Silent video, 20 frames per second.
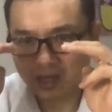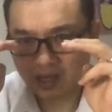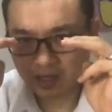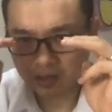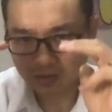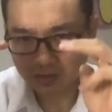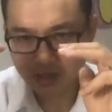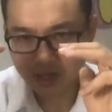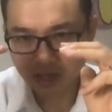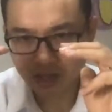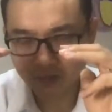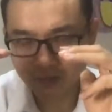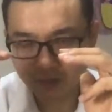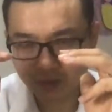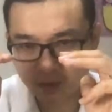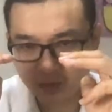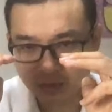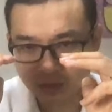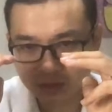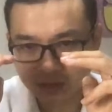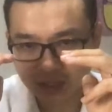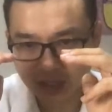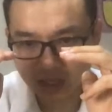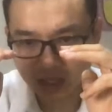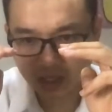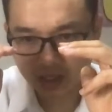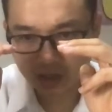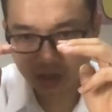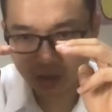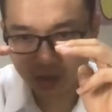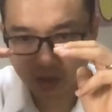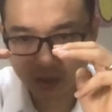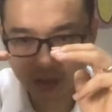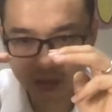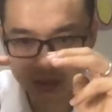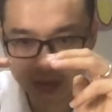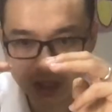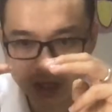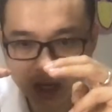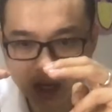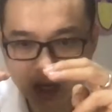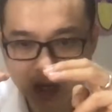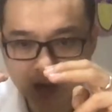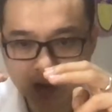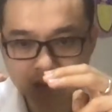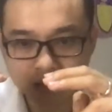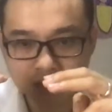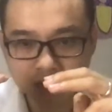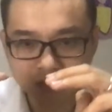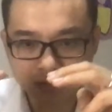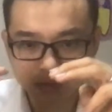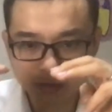And you take the pose and you go down,